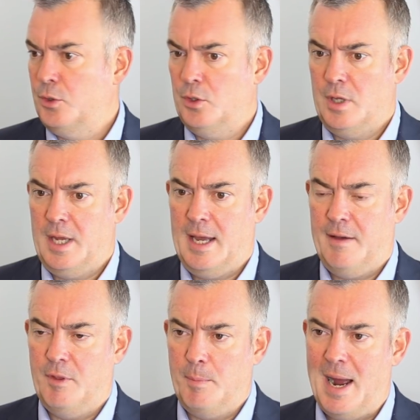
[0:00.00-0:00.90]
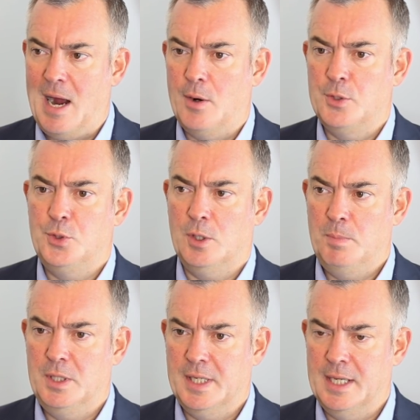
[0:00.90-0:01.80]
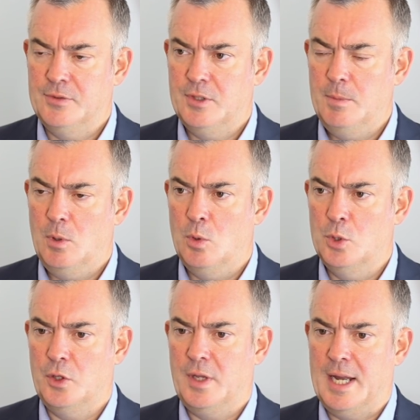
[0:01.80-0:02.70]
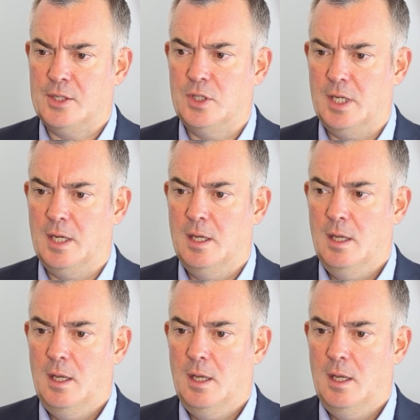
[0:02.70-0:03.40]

Do they have the power to compete against them, or do they actually,